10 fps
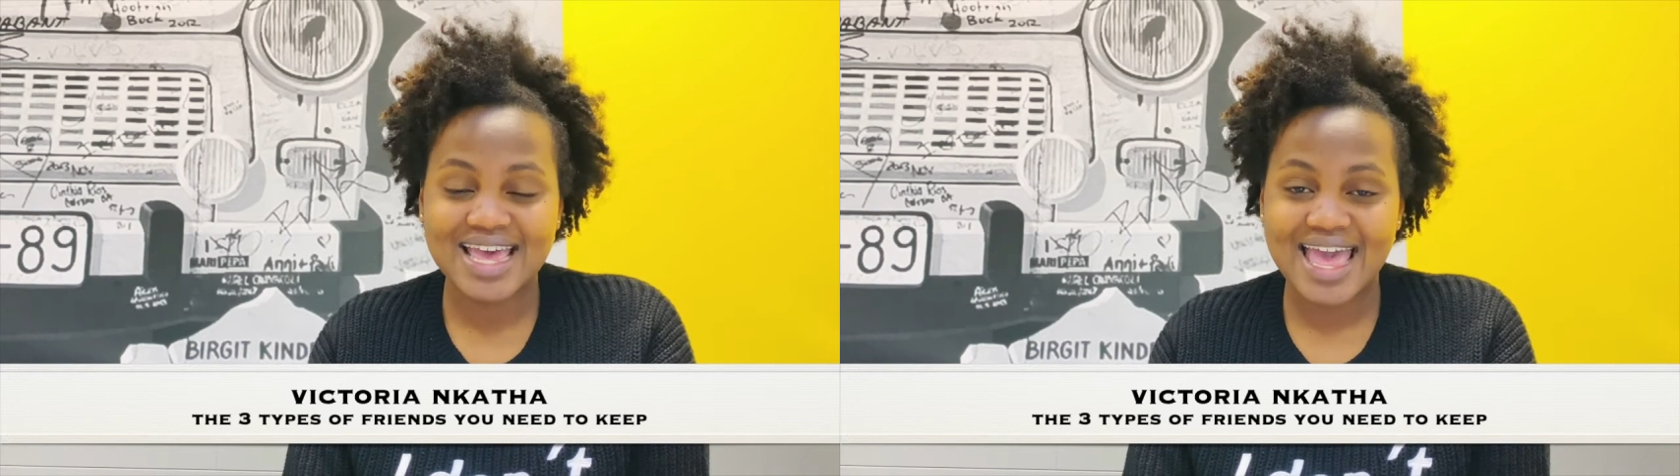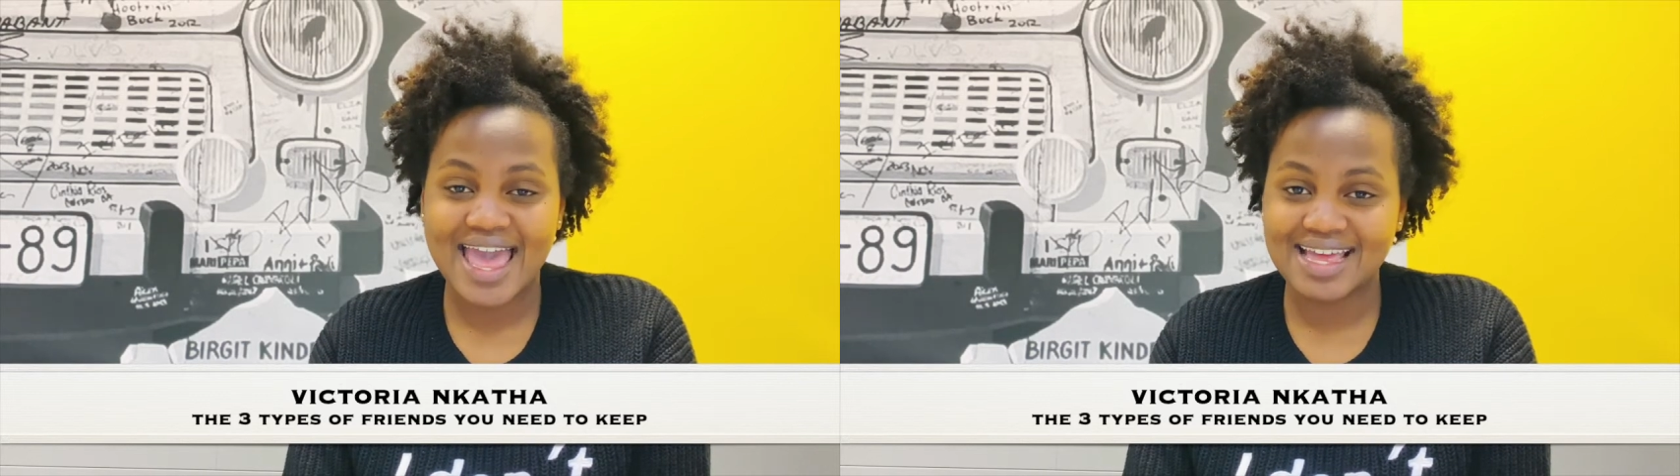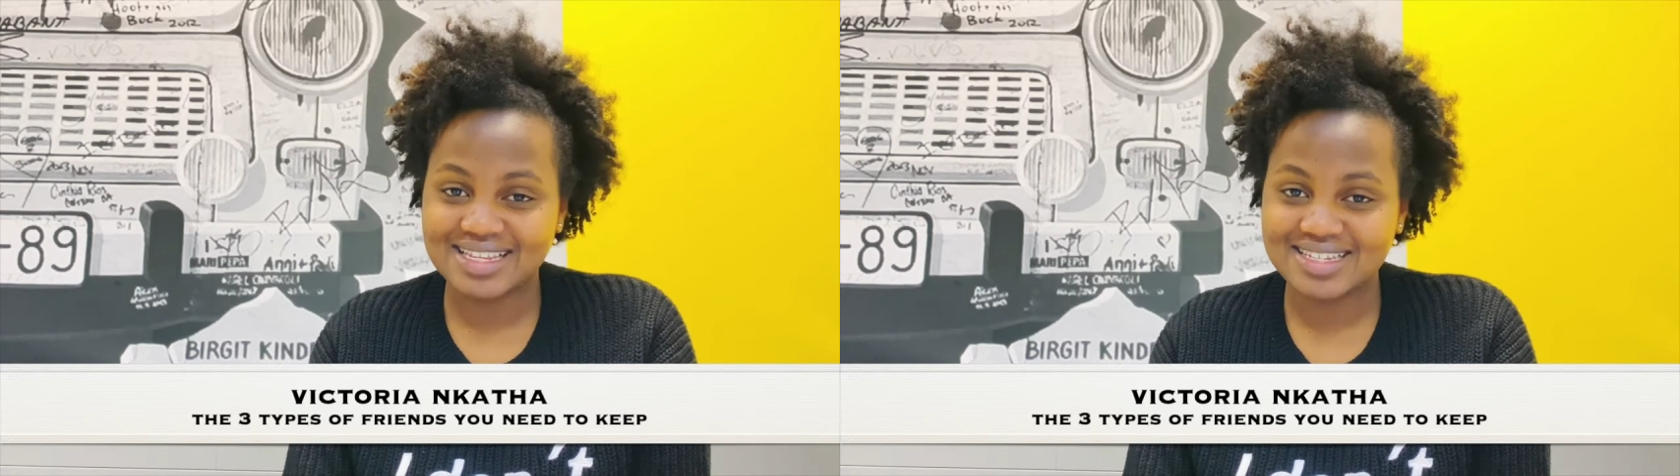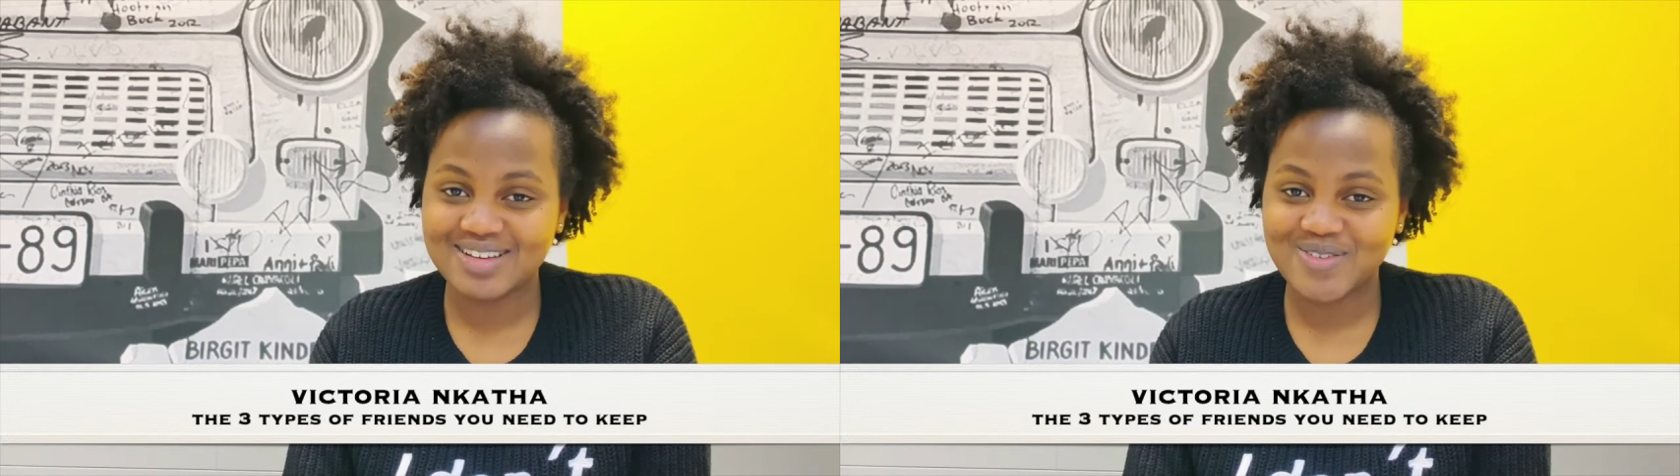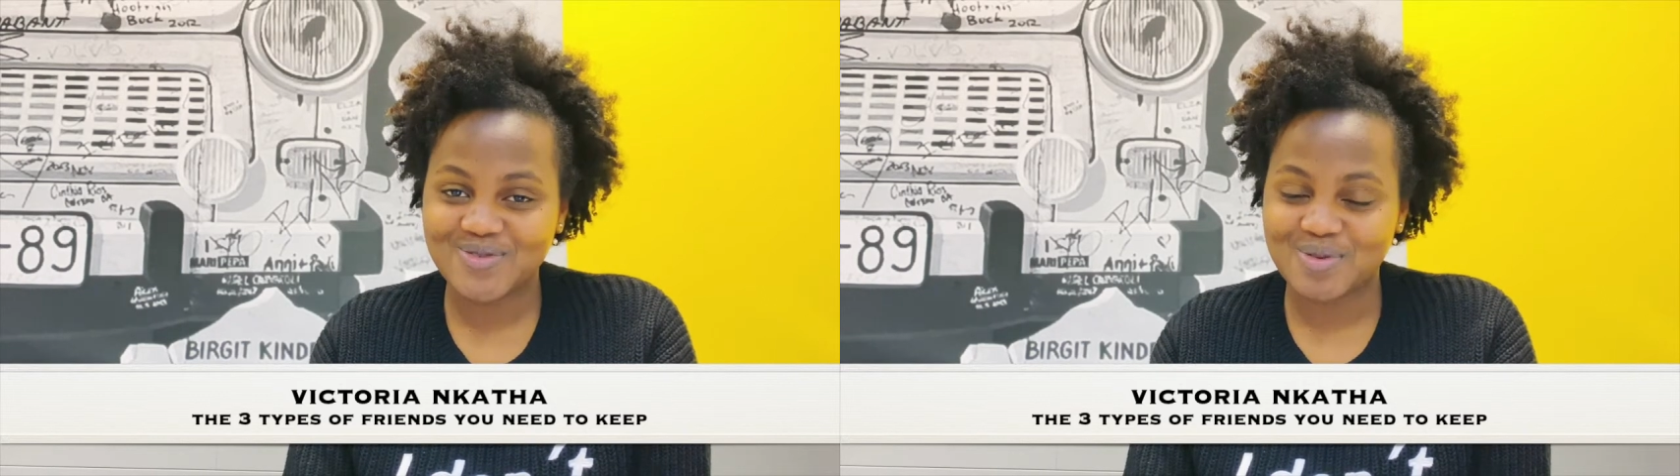And
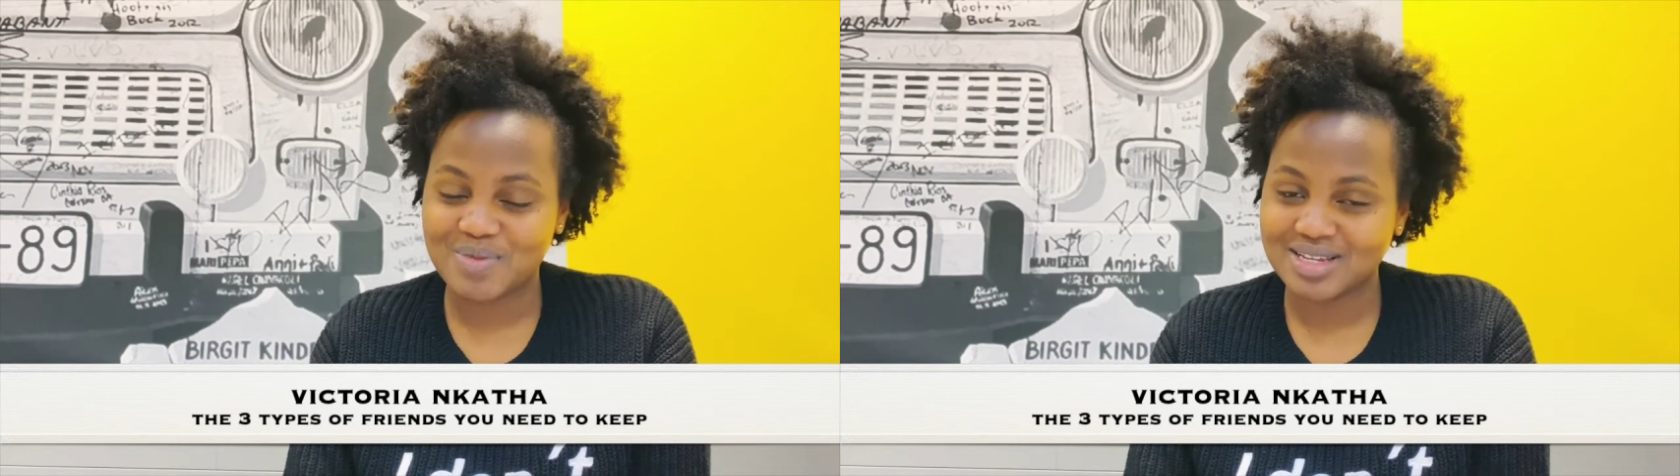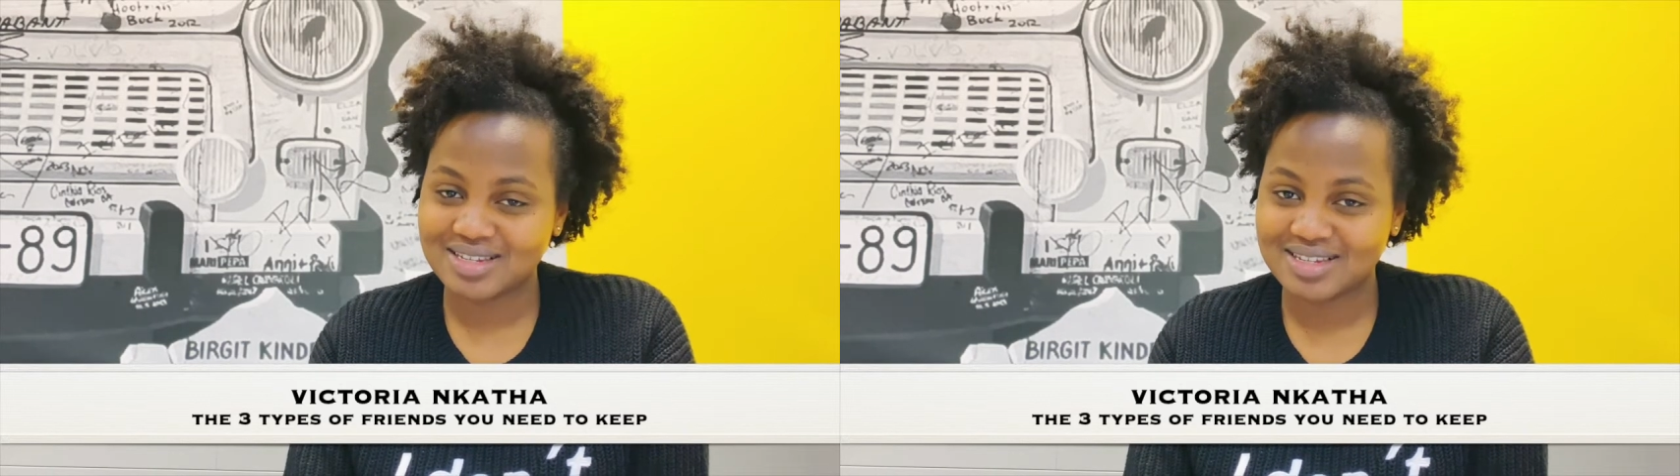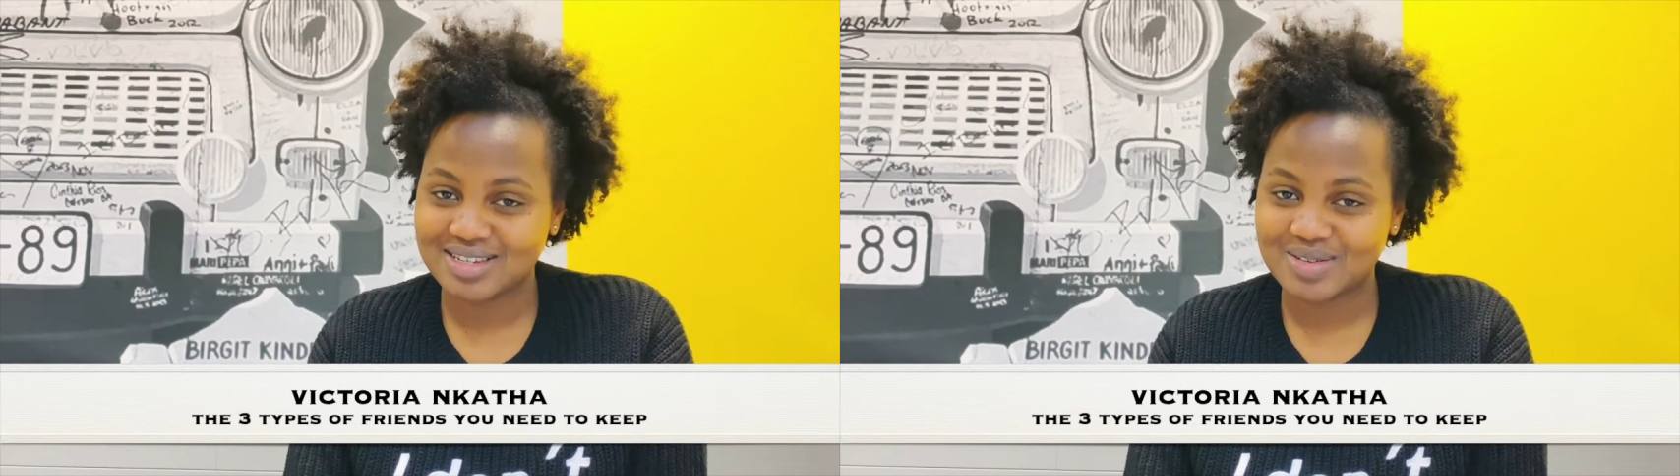from us,